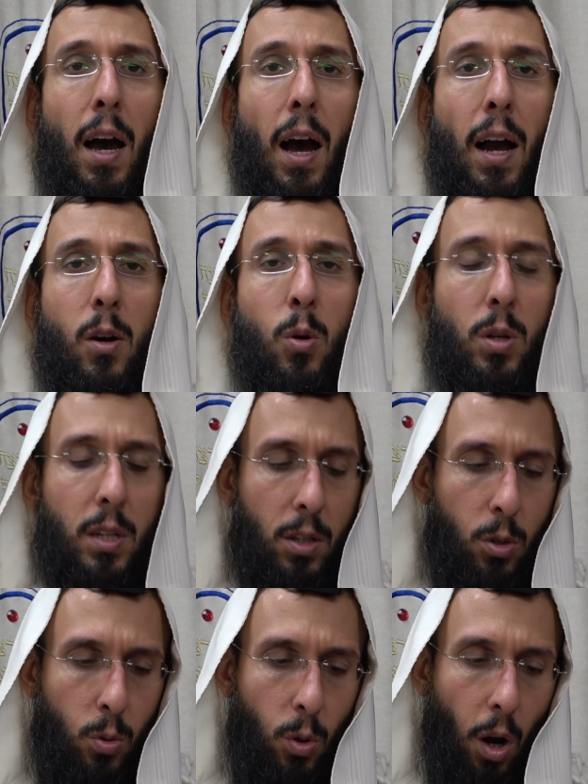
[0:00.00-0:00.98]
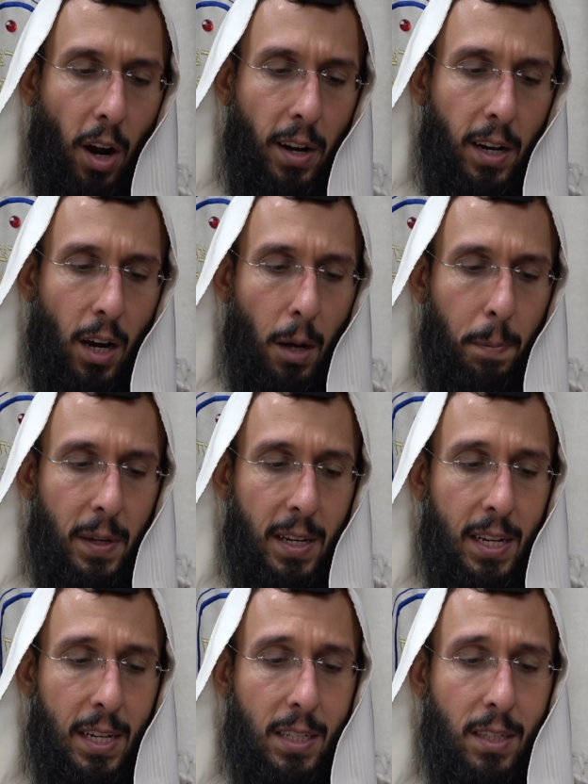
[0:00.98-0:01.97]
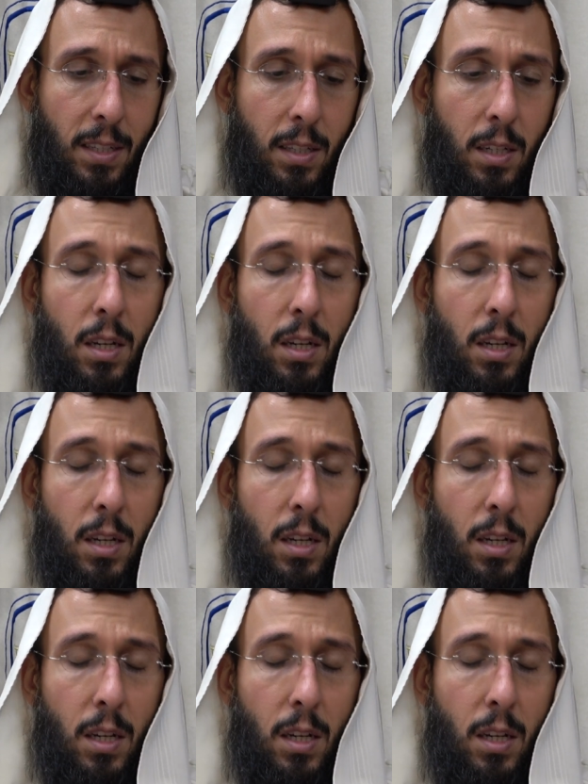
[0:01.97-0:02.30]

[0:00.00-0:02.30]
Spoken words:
According to other opinions,